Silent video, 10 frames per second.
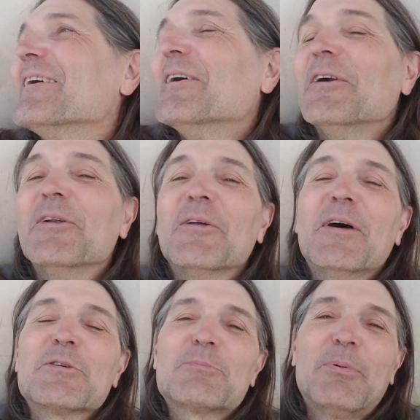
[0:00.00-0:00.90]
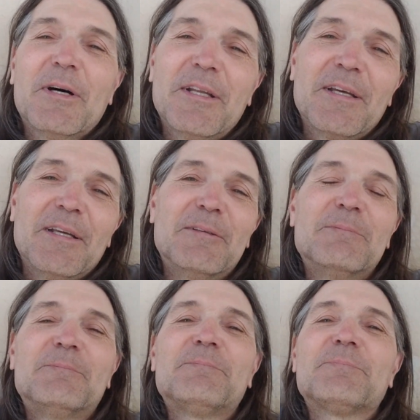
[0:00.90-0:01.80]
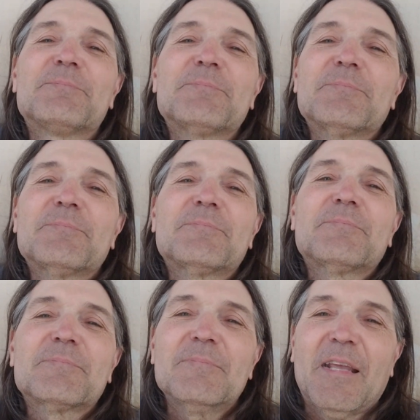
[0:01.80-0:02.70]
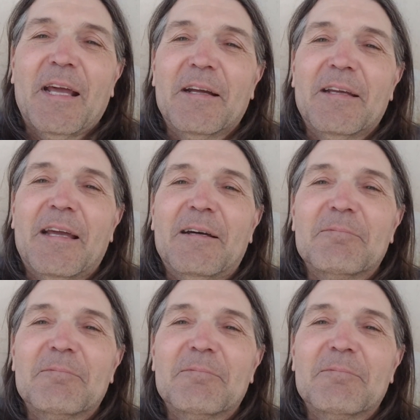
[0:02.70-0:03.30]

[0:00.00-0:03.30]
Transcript: Or no, that was Butthead. Yeah.